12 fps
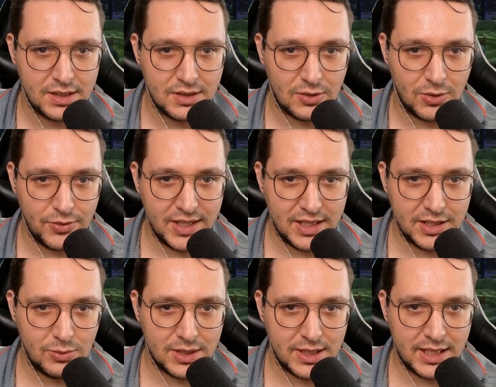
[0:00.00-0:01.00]
On there you
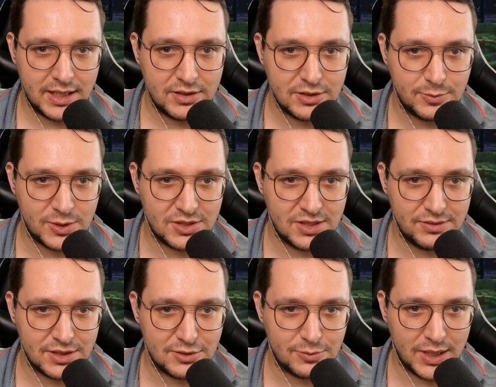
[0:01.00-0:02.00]
wanna add
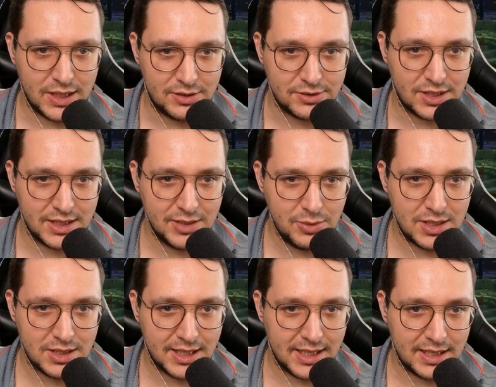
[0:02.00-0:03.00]
specific spells, and here we
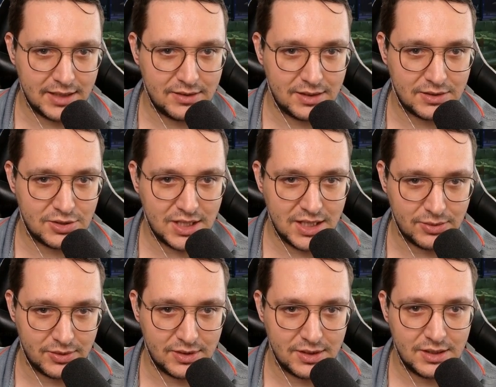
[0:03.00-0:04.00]
can add a
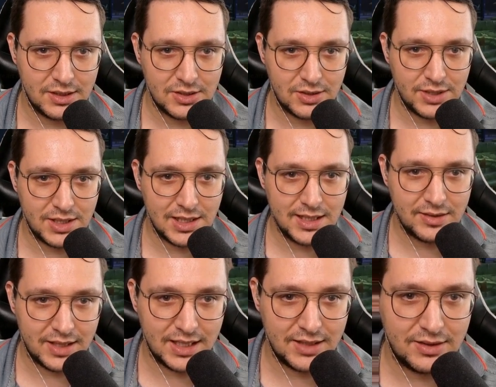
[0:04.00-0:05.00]
sound. So if you click that,